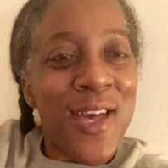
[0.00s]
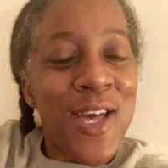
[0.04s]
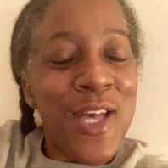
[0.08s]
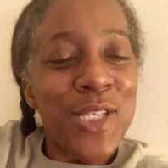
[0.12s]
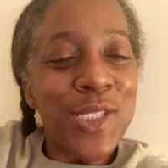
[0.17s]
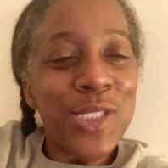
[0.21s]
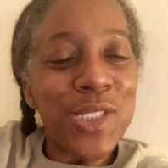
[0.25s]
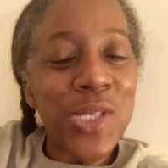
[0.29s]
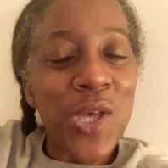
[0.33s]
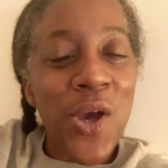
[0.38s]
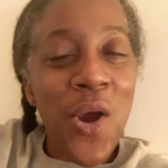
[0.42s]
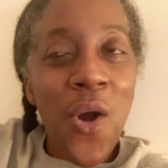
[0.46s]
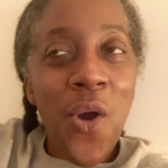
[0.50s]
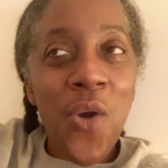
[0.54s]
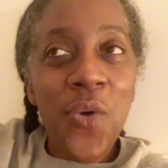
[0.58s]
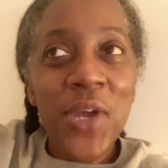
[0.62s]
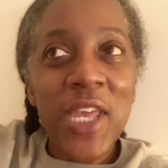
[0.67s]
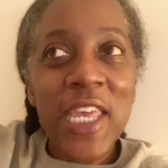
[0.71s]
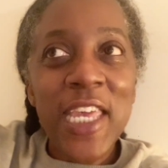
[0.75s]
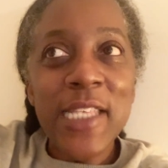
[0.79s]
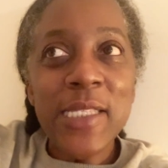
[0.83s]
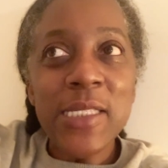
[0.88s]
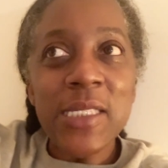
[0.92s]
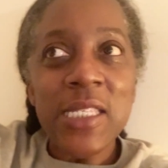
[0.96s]
So
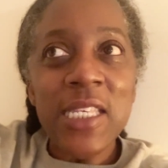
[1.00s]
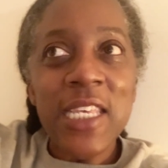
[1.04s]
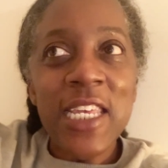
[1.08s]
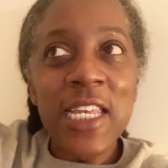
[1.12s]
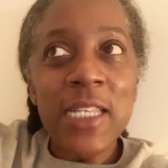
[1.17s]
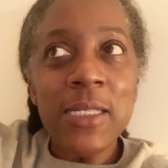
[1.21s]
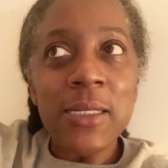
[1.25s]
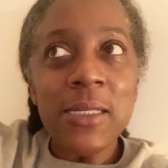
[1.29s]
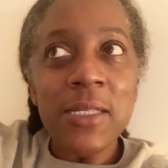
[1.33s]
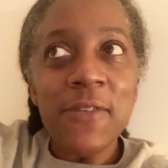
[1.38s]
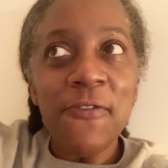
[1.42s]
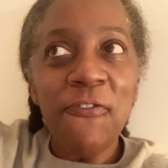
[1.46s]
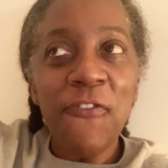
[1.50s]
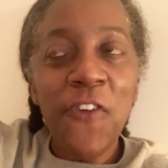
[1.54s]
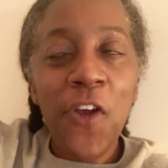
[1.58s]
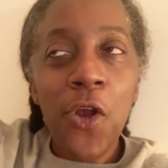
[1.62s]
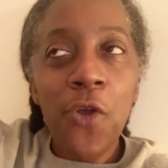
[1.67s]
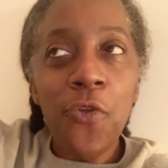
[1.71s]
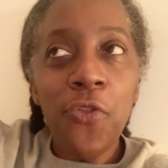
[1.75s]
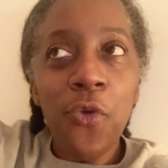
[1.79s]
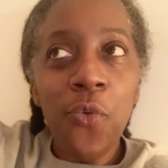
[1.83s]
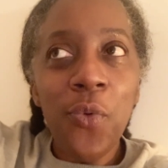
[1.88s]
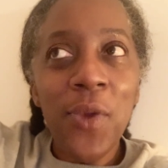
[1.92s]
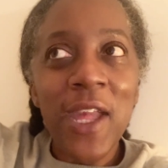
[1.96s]
it's
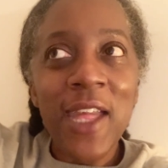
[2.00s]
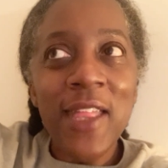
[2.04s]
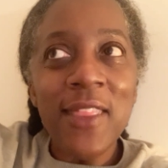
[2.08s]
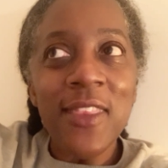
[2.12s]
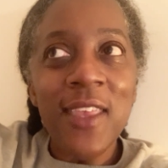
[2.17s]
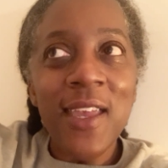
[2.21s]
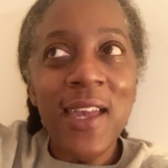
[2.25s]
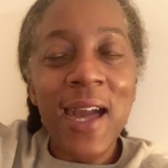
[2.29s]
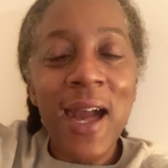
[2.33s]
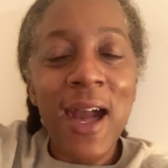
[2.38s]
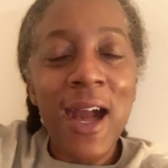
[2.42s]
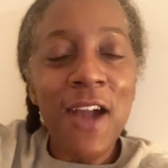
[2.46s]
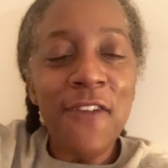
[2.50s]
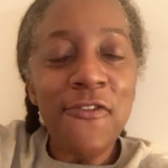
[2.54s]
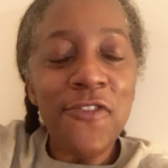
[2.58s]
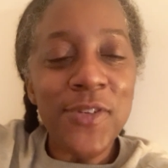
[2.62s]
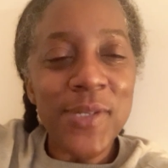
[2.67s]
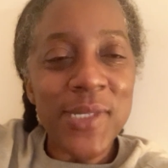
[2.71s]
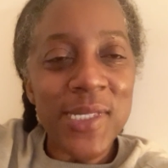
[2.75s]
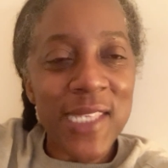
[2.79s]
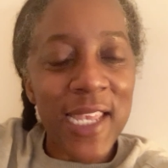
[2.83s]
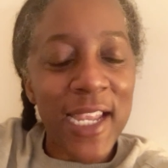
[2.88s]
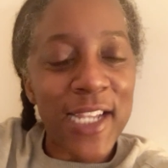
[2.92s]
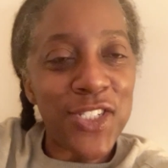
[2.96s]
furthering the
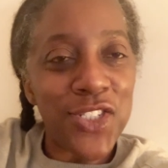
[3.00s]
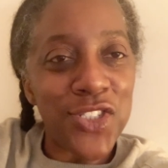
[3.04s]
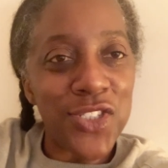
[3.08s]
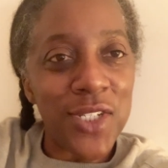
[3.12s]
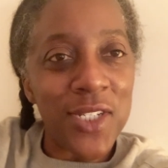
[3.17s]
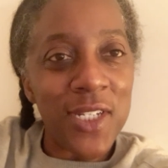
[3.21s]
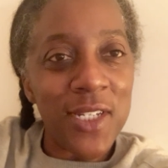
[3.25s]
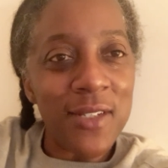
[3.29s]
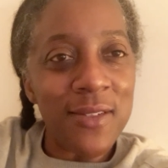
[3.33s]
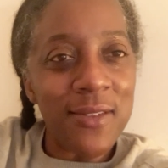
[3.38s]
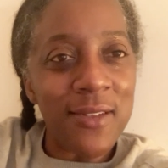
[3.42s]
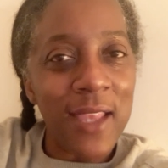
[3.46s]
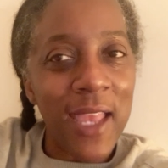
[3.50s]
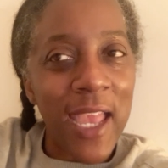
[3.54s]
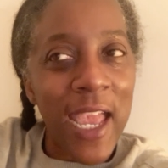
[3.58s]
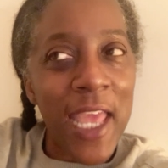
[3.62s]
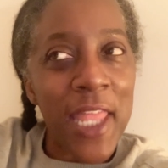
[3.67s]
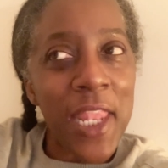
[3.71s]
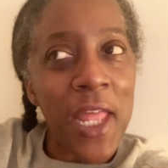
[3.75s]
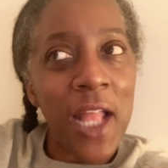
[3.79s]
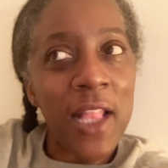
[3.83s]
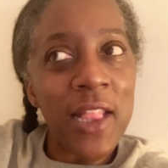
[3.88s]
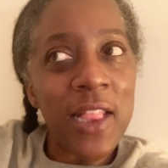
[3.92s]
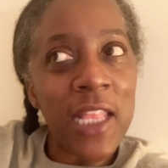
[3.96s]
conversation,
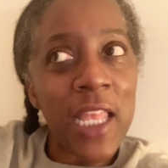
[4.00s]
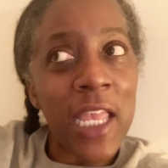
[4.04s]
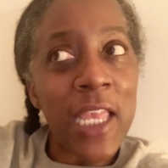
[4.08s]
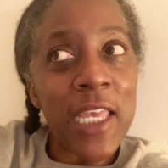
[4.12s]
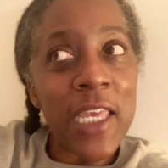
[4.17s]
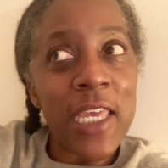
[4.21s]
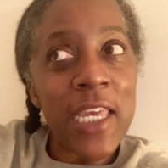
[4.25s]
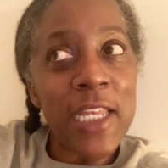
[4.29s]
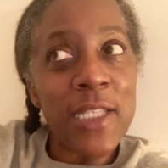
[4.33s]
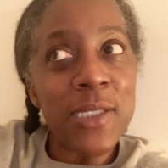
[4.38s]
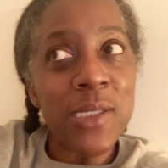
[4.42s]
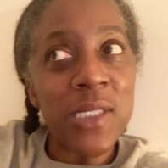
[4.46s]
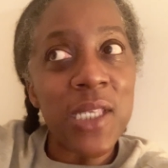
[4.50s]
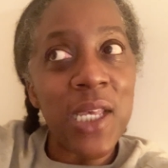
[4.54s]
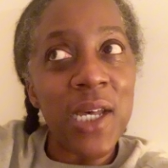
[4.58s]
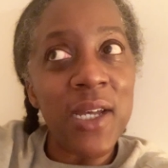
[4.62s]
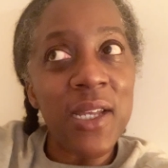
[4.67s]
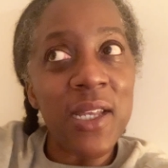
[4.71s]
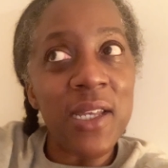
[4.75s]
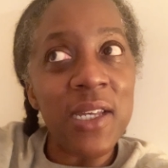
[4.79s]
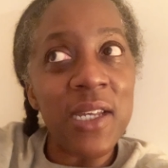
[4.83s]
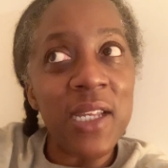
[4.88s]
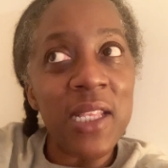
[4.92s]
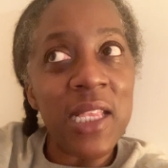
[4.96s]
and I think it's a
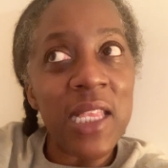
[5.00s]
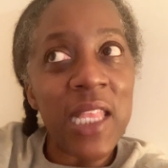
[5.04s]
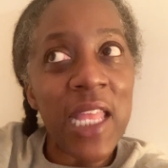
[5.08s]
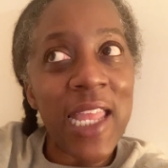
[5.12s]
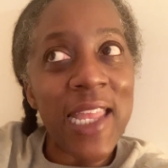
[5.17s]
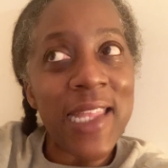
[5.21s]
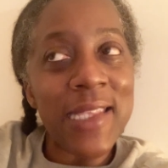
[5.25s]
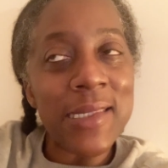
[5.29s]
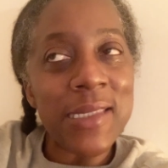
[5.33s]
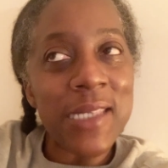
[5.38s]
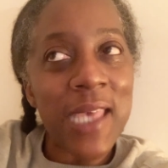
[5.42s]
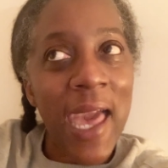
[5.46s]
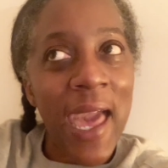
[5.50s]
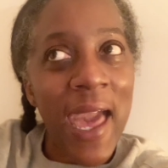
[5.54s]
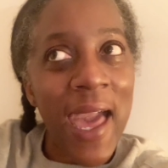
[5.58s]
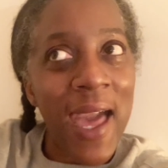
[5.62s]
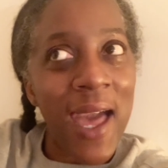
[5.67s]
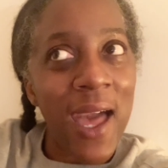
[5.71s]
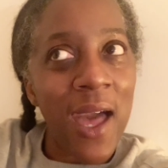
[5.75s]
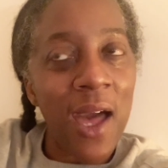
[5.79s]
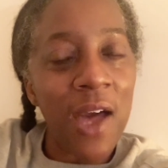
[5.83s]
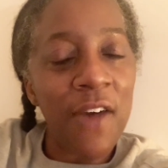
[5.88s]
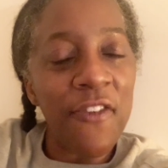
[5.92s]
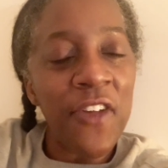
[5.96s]
good thing to
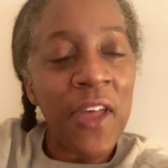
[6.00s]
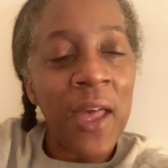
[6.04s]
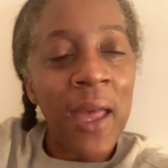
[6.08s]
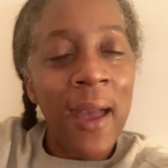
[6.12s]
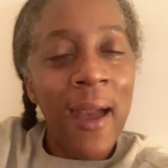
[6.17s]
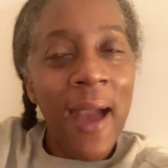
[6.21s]
have.